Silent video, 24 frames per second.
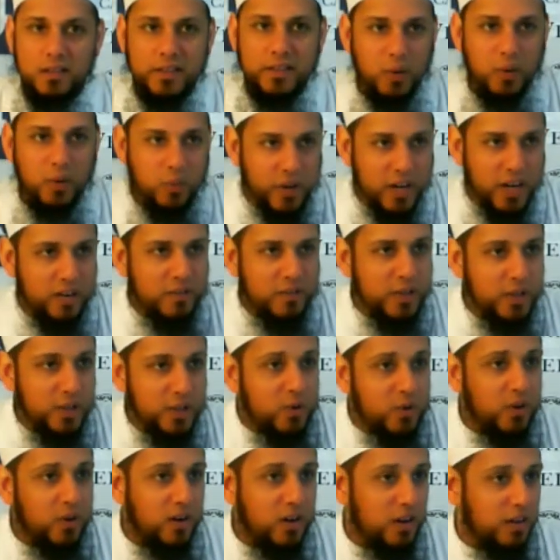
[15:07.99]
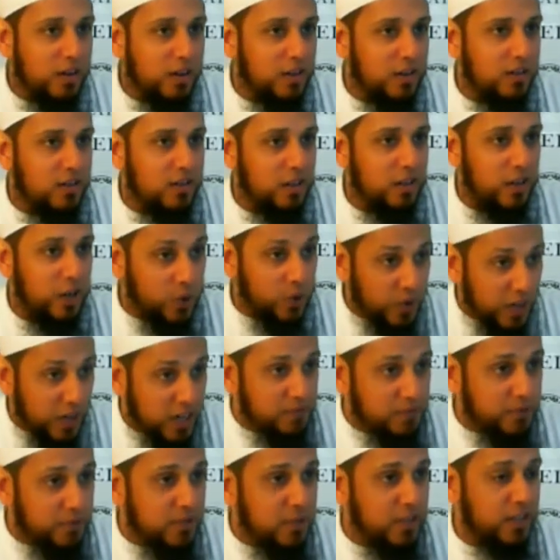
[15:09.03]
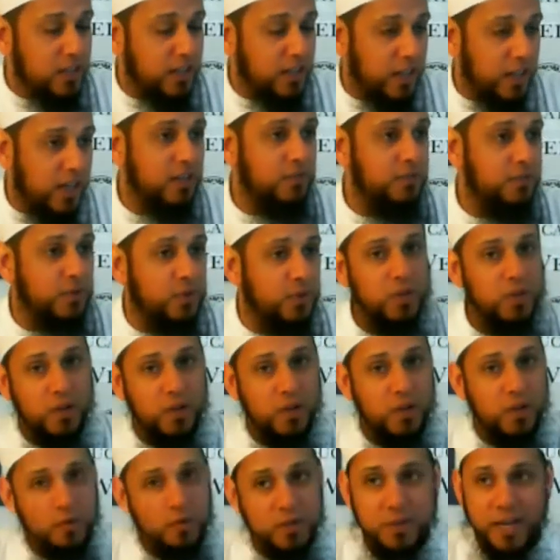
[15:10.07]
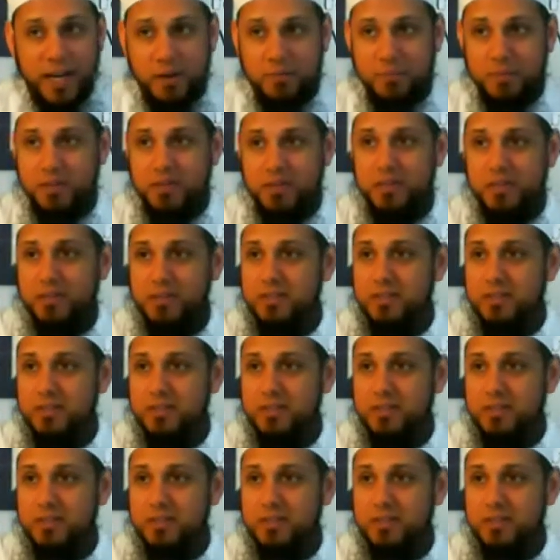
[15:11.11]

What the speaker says: that whenever you are grateful in life, you will always be happy.